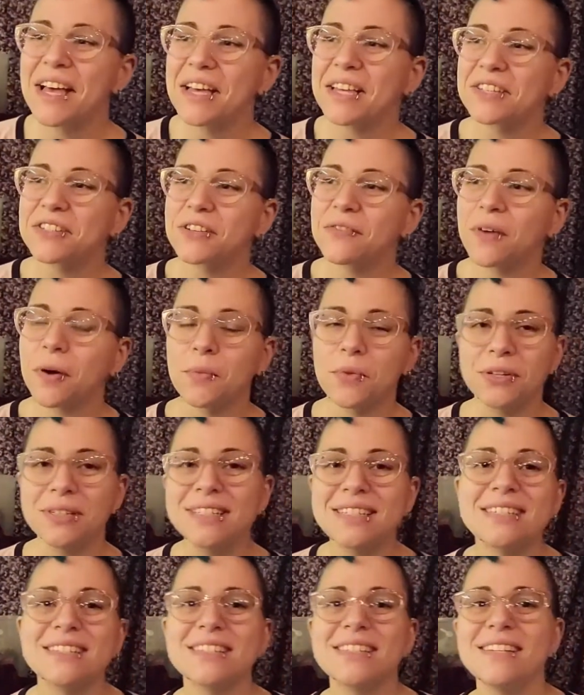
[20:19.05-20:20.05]
stuff I'm
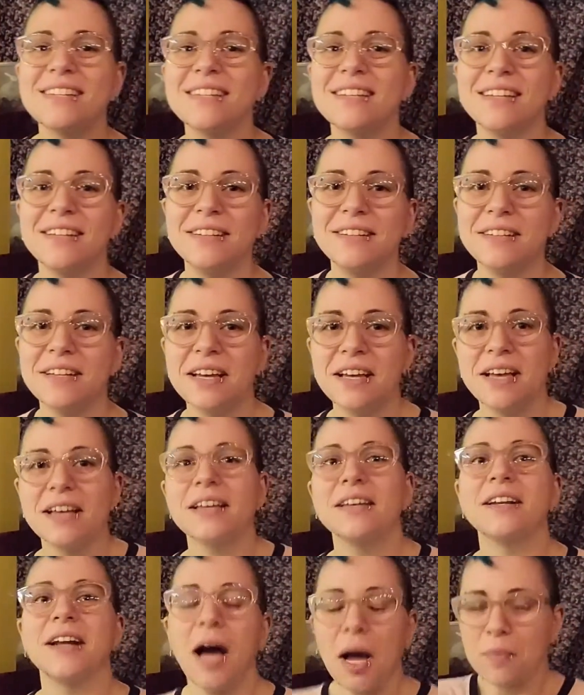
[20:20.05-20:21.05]
releasing, and
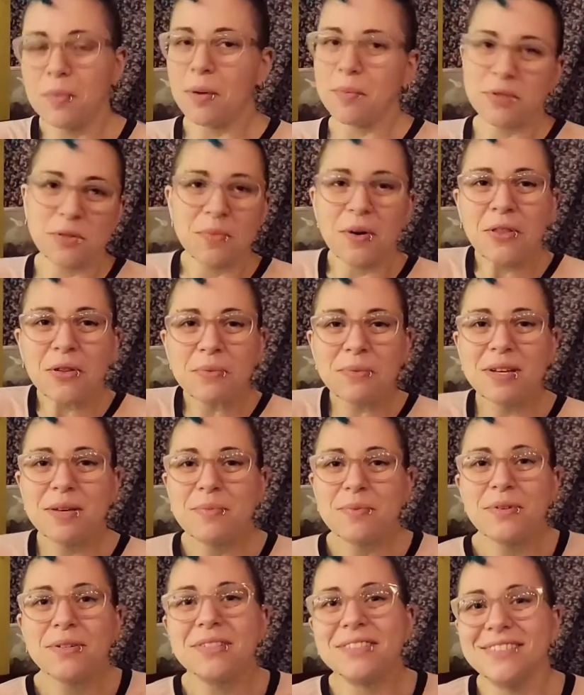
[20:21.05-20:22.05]
gonna hype up some other
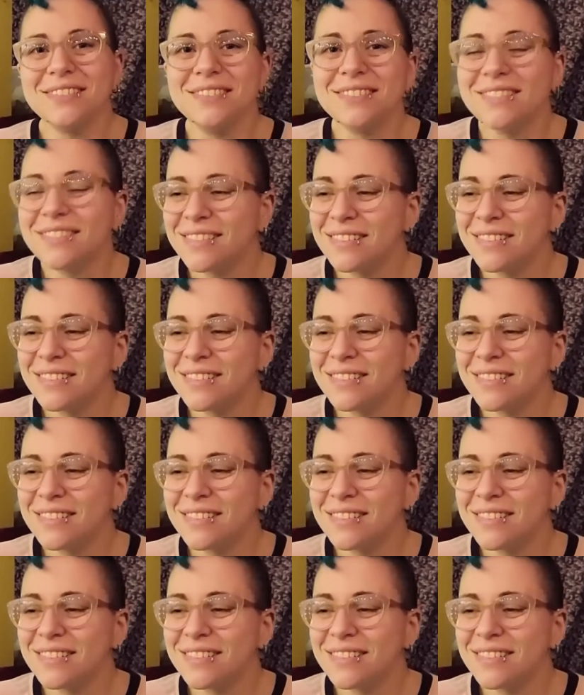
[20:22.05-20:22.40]
people, and